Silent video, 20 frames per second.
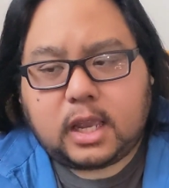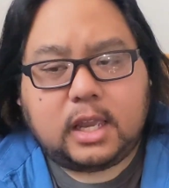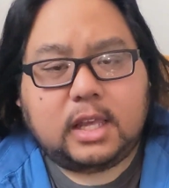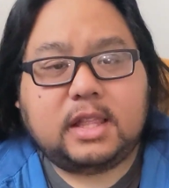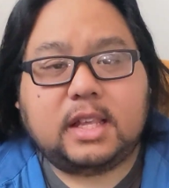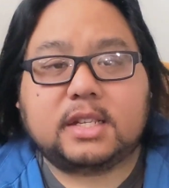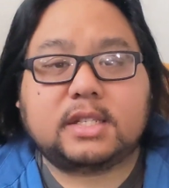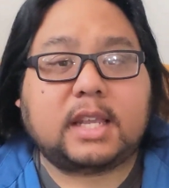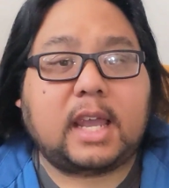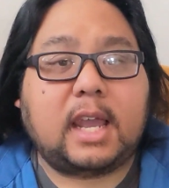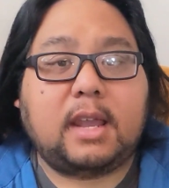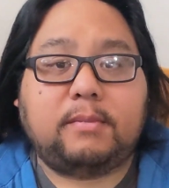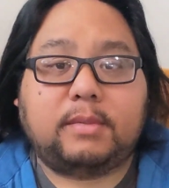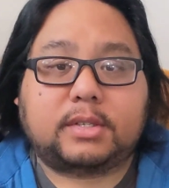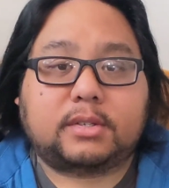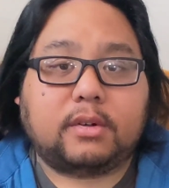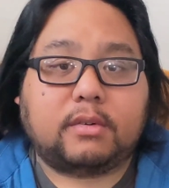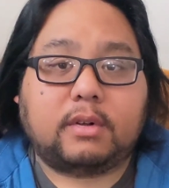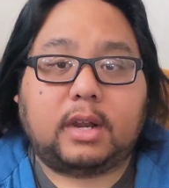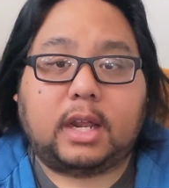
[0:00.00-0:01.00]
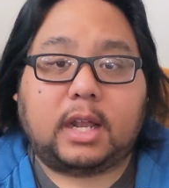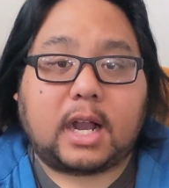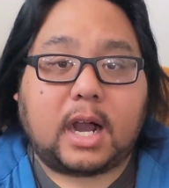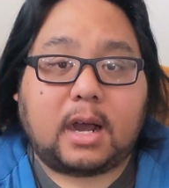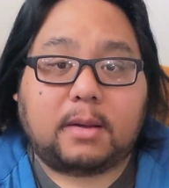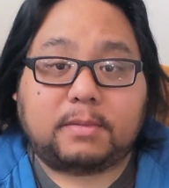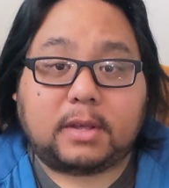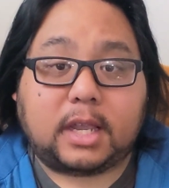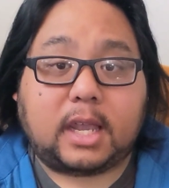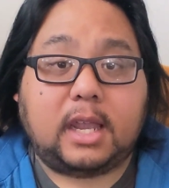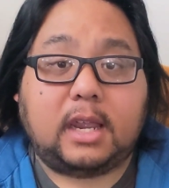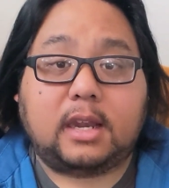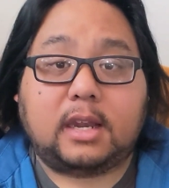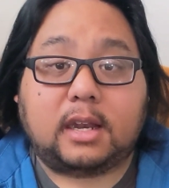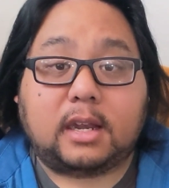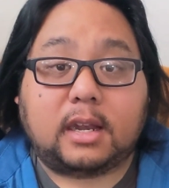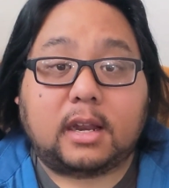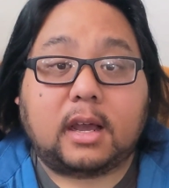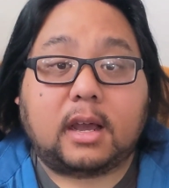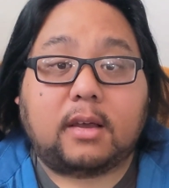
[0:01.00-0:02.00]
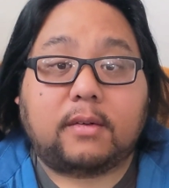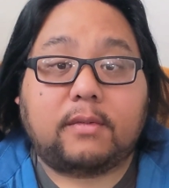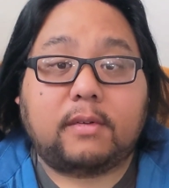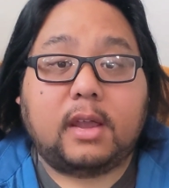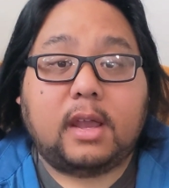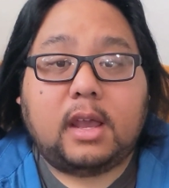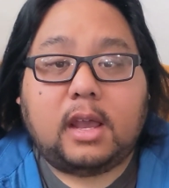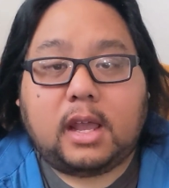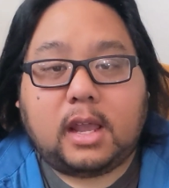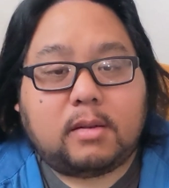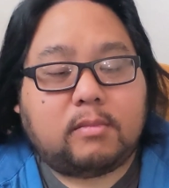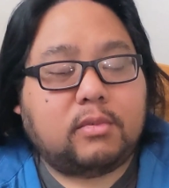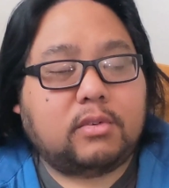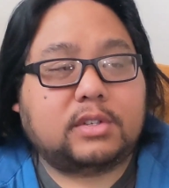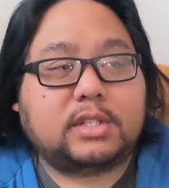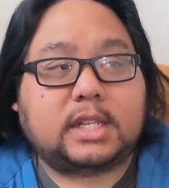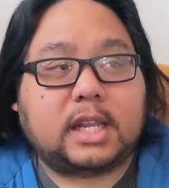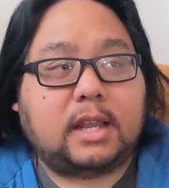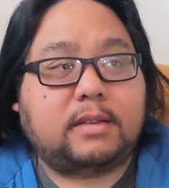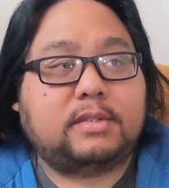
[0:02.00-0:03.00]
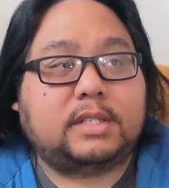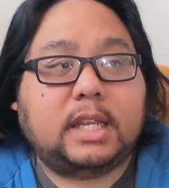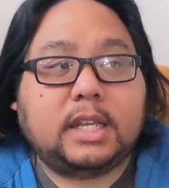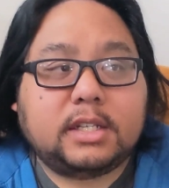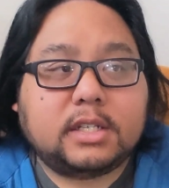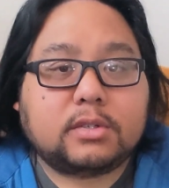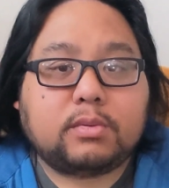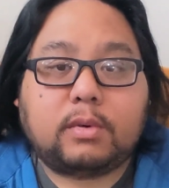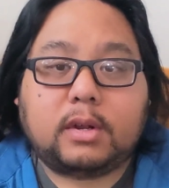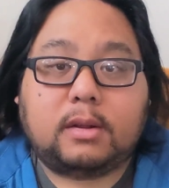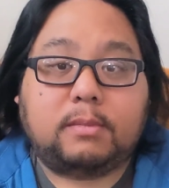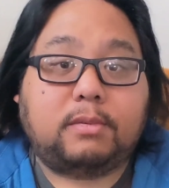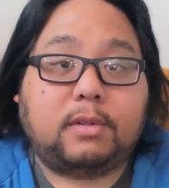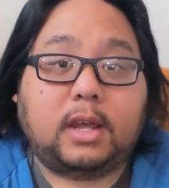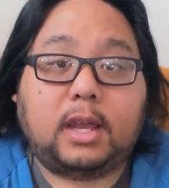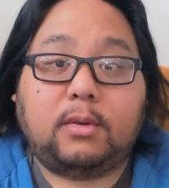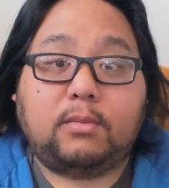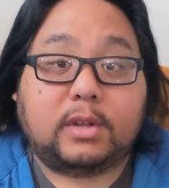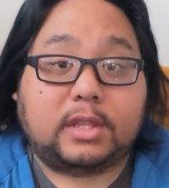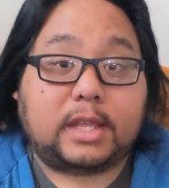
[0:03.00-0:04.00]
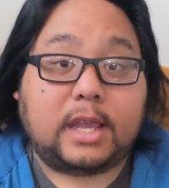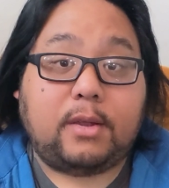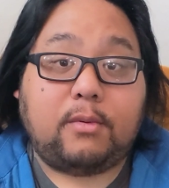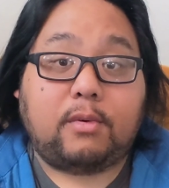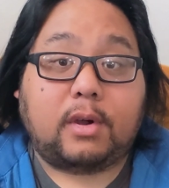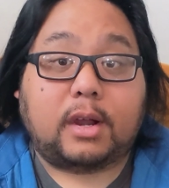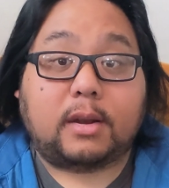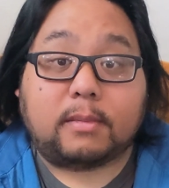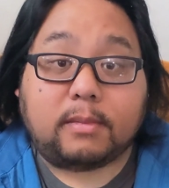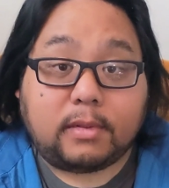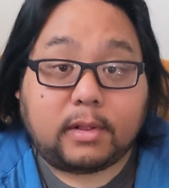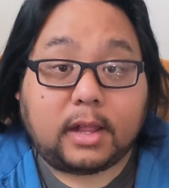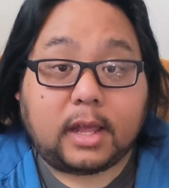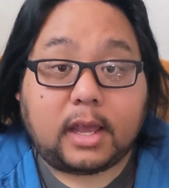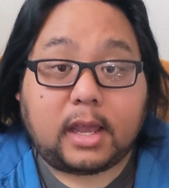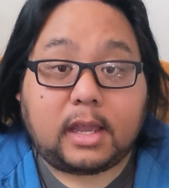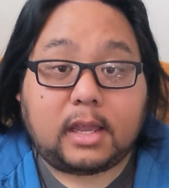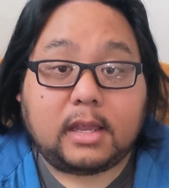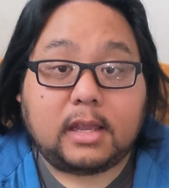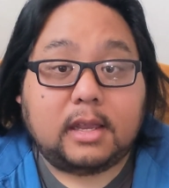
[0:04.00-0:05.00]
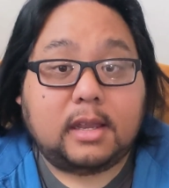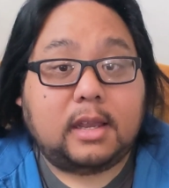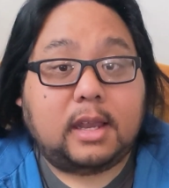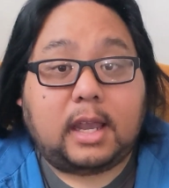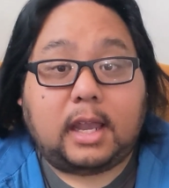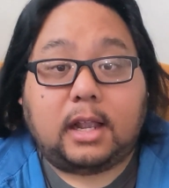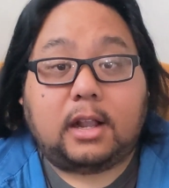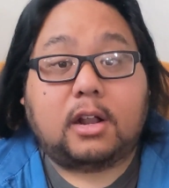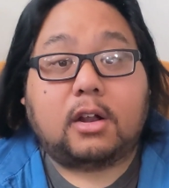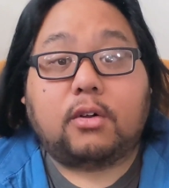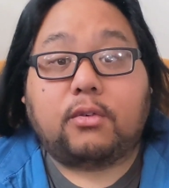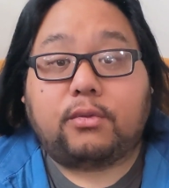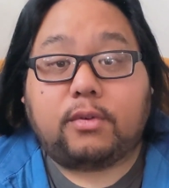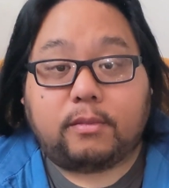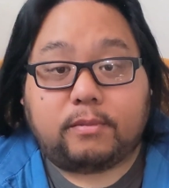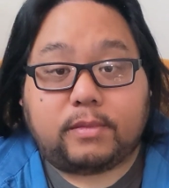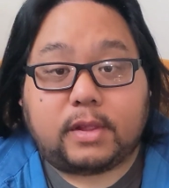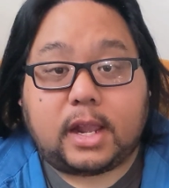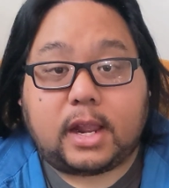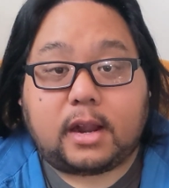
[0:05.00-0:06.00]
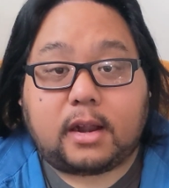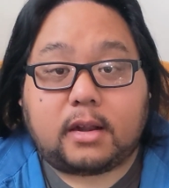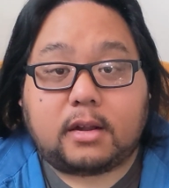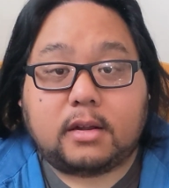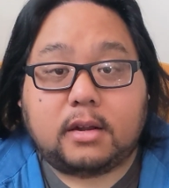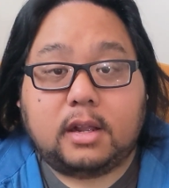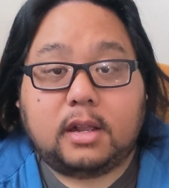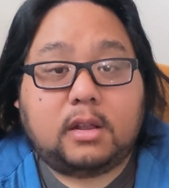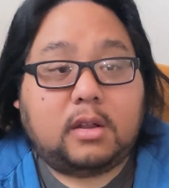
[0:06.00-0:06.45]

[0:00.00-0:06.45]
in this game, it's already complicated enough. And most times, they just want to play what they want to play and go from there.